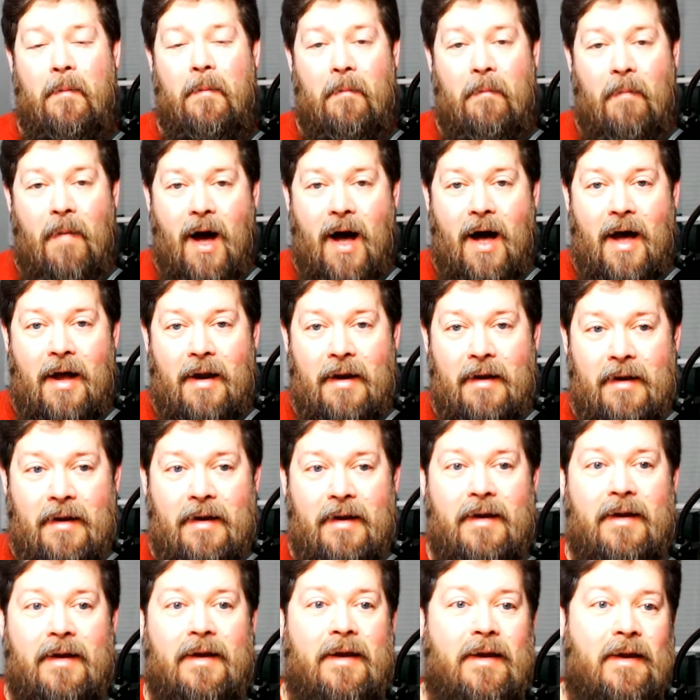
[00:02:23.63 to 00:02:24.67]
But
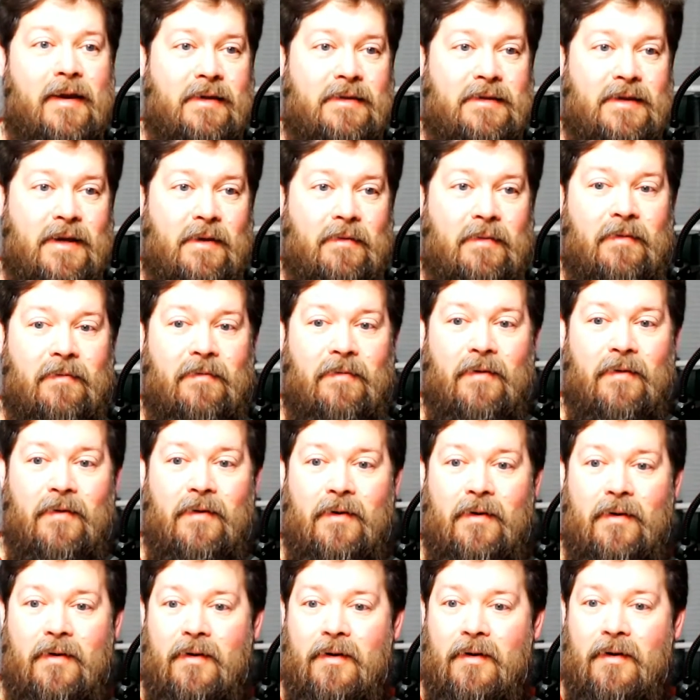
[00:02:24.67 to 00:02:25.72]
it is something
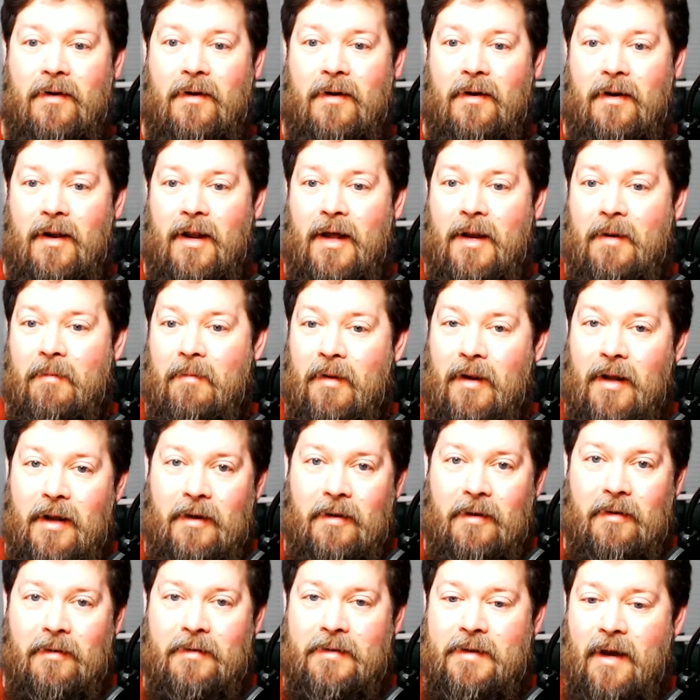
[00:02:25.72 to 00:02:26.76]
for a lot of
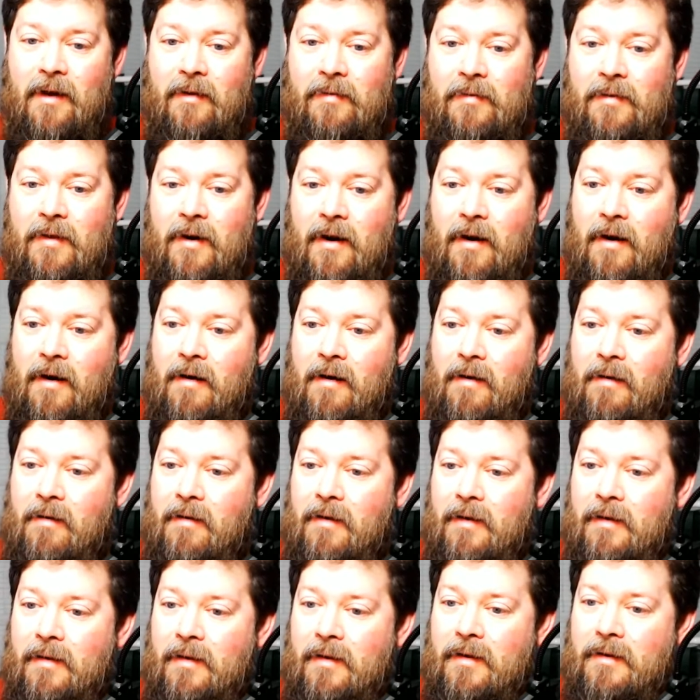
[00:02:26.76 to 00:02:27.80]
millennials out there
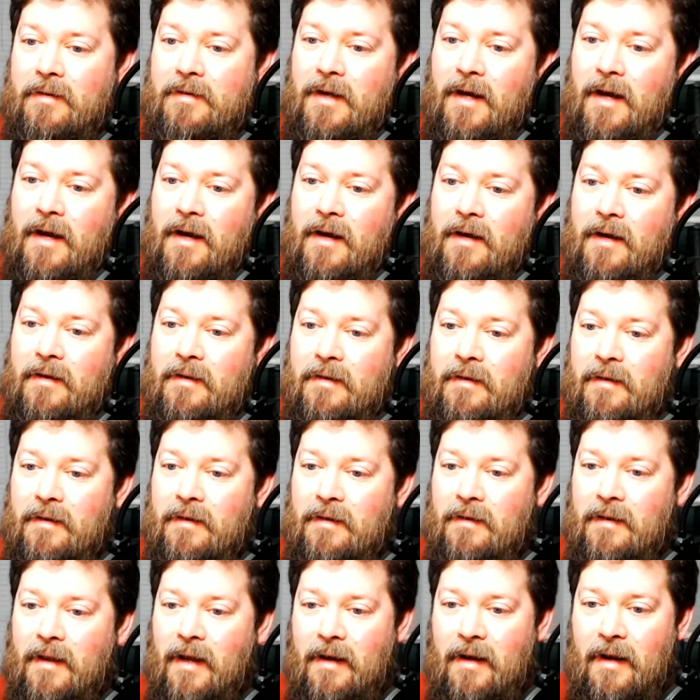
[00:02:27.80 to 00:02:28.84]
that
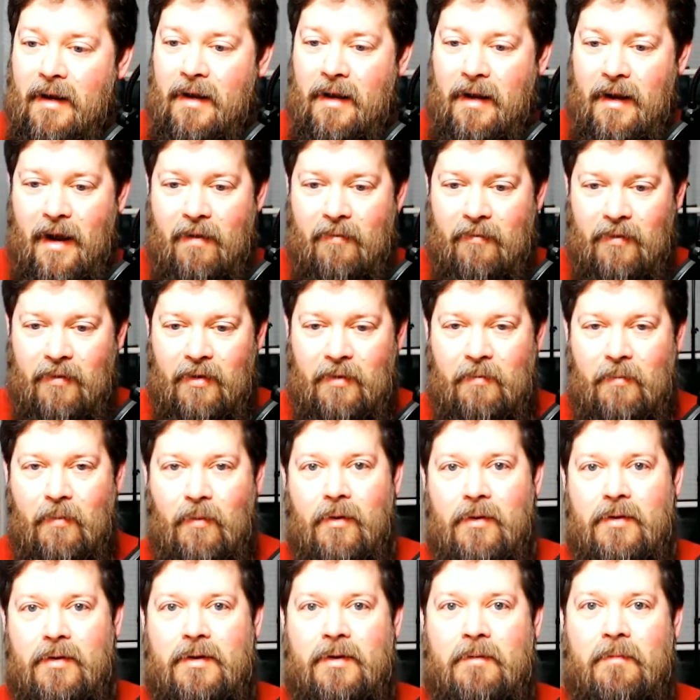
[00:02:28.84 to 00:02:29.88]
and I have a good
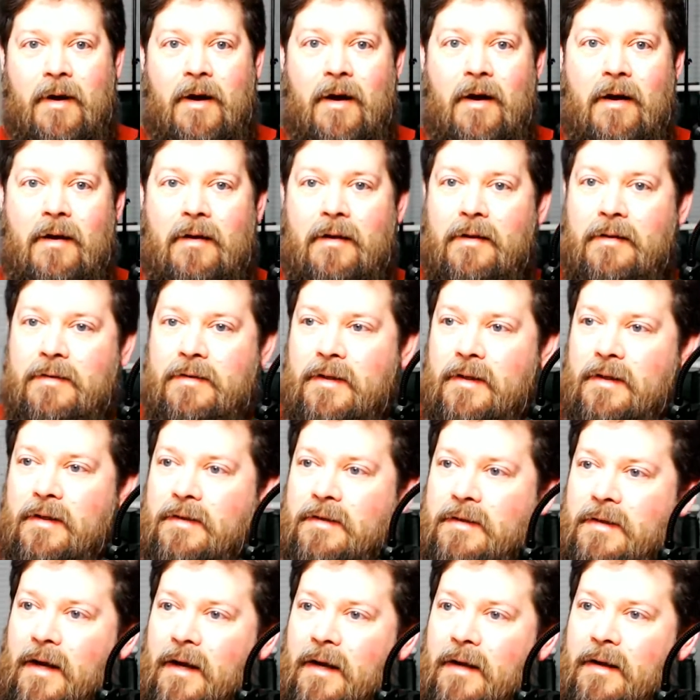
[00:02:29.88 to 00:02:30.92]
portion of my audience
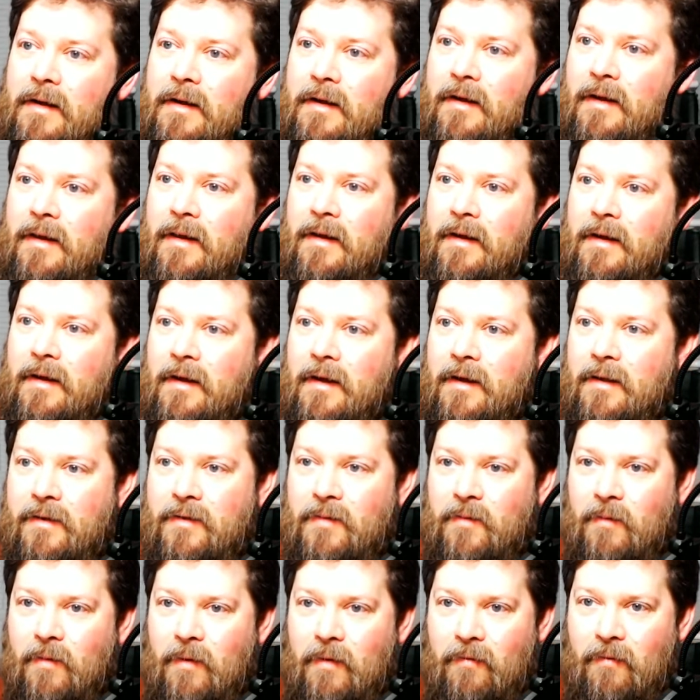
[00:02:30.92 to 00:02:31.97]
that's in the
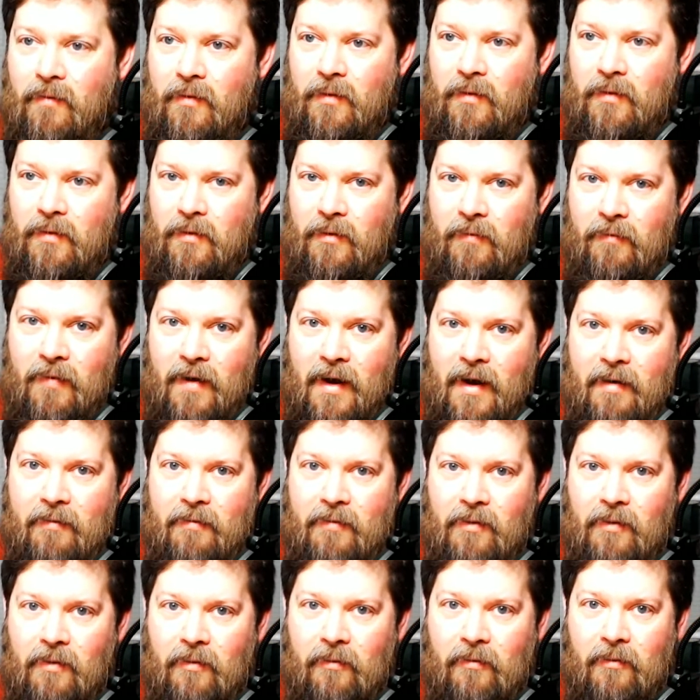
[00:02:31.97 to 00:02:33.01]
24 to
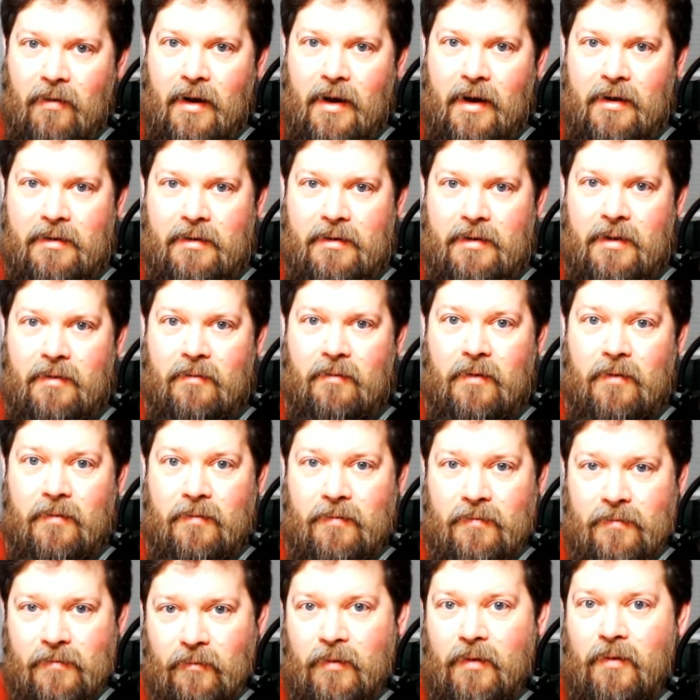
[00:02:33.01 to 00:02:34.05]
35-year-old range that
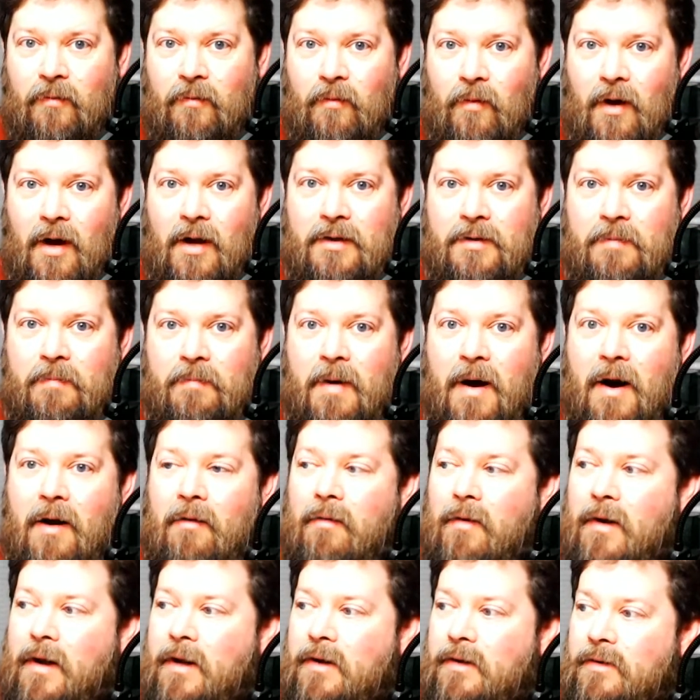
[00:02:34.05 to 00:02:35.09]
would have watched
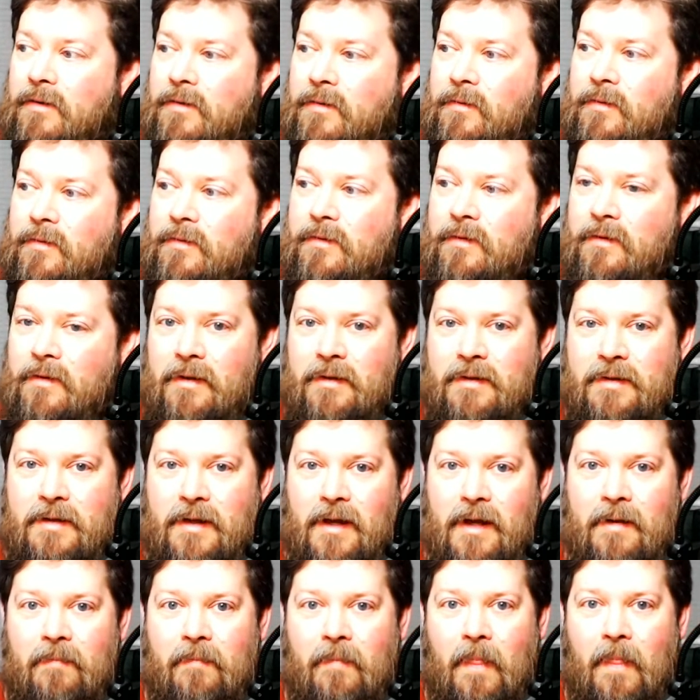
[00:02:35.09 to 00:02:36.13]
Power Rangers to a certain
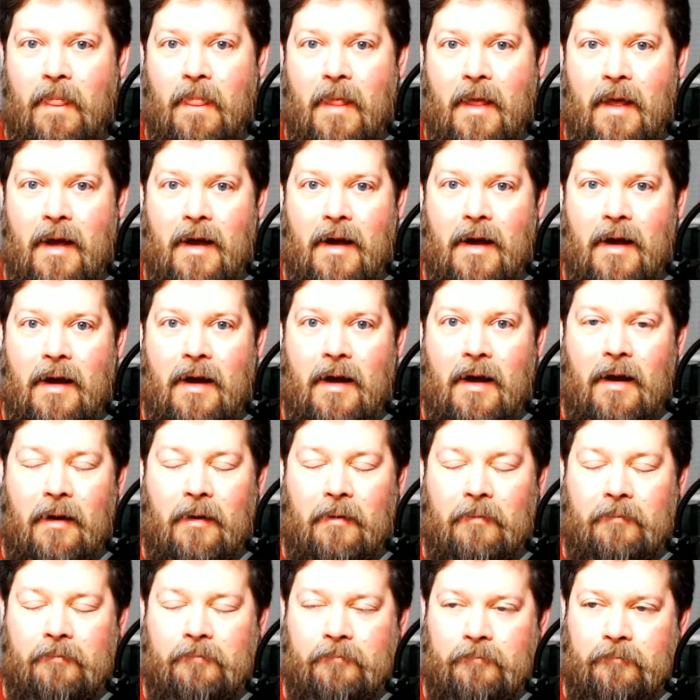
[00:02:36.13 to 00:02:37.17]
extent.
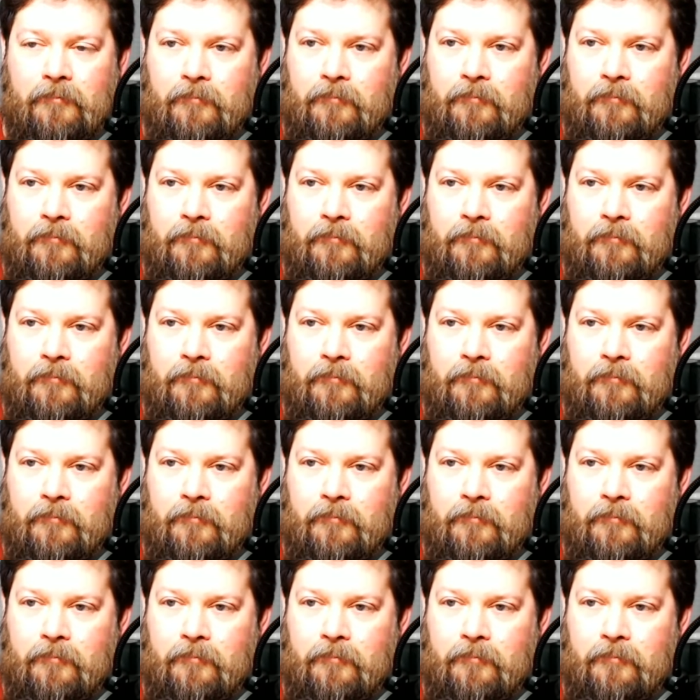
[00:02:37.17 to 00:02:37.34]
Um,